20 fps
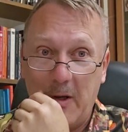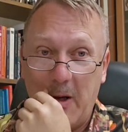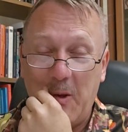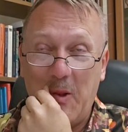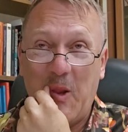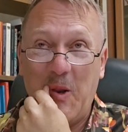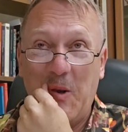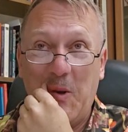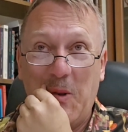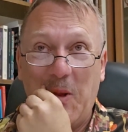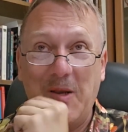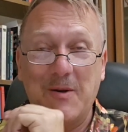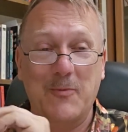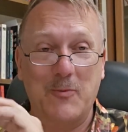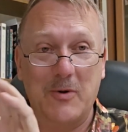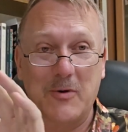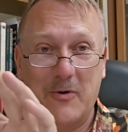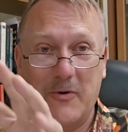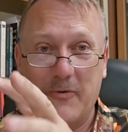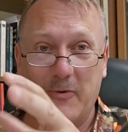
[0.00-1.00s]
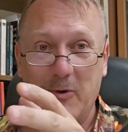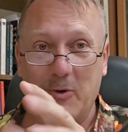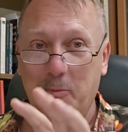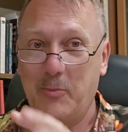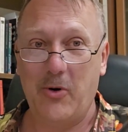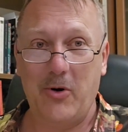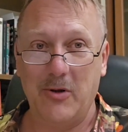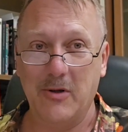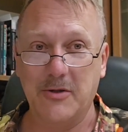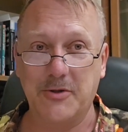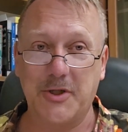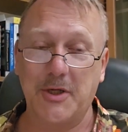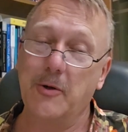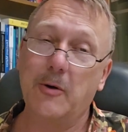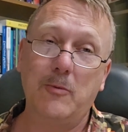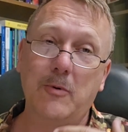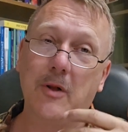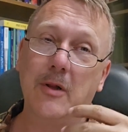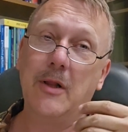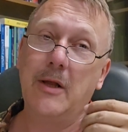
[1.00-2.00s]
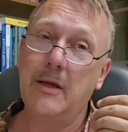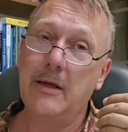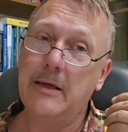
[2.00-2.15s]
and then that wonderful apology oh well